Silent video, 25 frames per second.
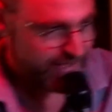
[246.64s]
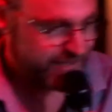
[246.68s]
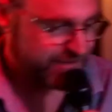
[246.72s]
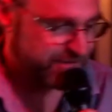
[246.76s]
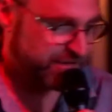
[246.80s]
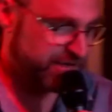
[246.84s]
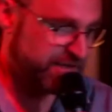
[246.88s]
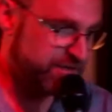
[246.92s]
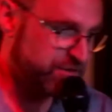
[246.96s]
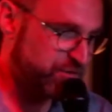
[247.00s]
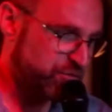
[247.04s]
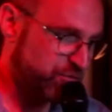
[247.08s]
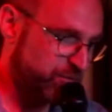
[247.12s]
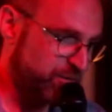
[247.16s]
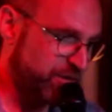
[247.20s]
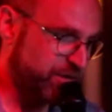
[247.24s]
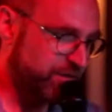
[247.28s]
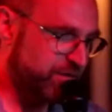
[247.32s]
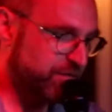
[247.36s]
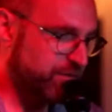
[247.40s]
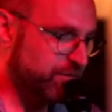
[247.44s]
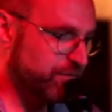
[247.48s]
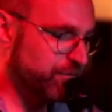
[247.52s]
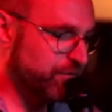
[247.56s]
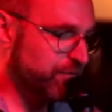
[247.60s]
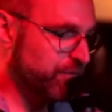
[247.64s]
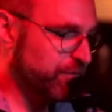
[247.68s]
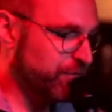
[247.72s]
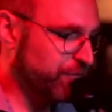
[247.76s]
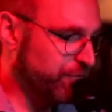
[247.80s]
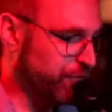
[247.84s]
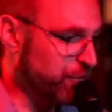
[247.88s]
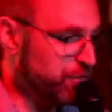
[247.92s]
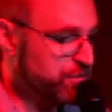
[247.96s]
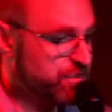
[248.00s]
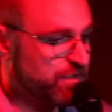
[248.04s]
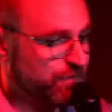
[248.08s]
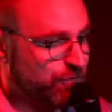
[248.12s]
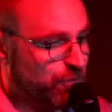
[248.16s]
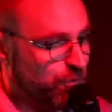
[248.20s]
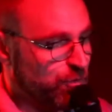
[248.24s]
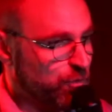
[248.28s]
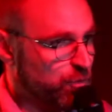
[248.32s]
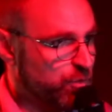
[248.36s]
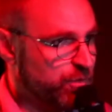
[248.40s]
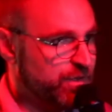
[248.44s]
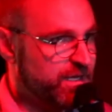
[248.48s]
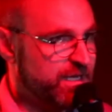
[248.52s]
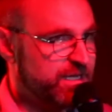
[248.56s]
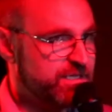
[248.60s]
as an instrument, first of
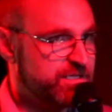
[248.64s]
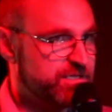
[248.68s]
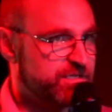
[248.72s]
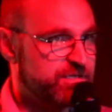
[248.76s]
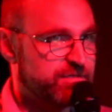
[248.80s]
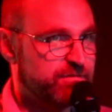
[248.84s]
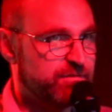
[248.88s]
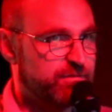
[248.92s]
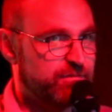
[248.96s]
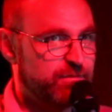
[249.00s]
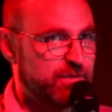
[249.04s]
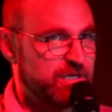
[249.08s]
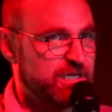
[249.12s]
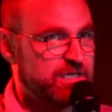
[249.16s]
all, it's